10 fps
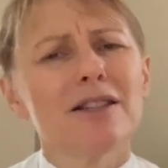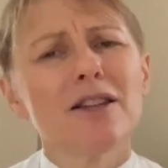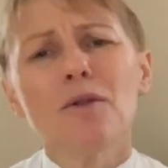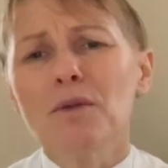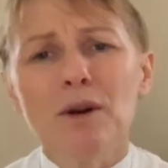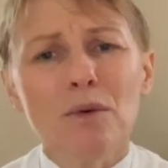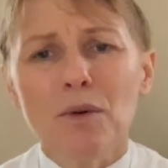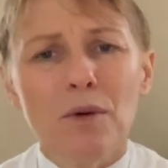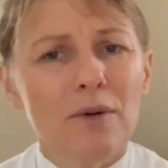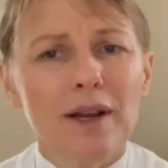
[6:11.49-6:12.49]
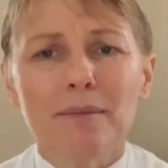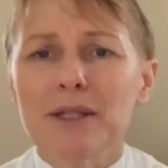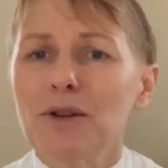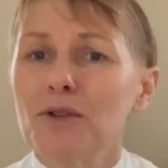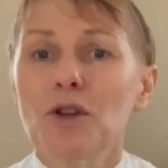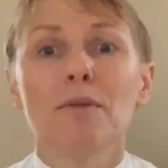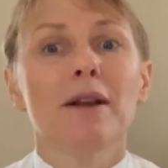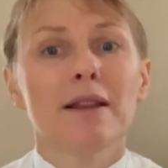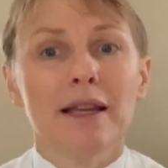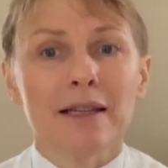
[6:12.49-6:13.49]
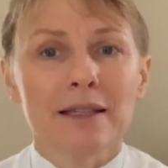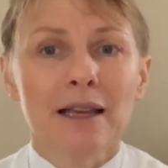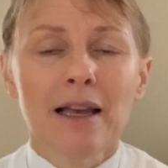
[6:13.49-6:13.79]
I don't really want to worry him. He's got too many things